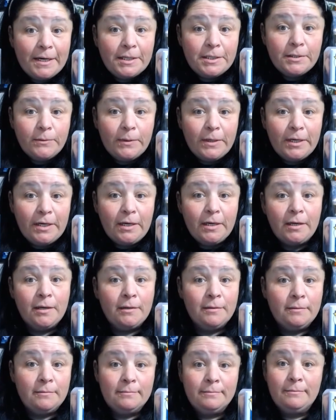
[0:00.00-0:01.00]
doing?
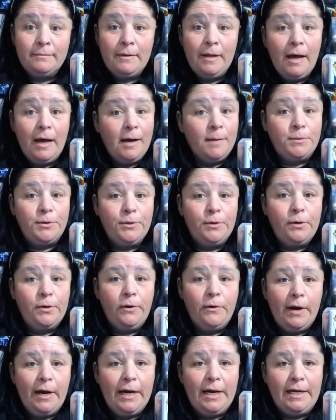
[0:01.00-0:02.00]
I'm doing
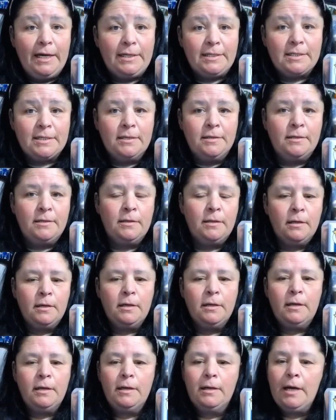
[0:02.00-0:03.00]
great.
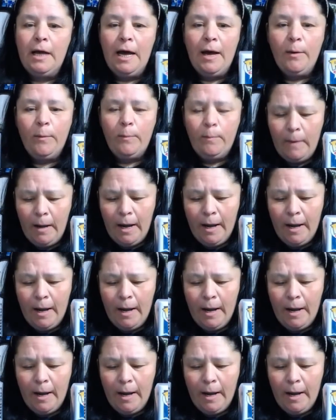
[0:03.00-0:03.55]
I'm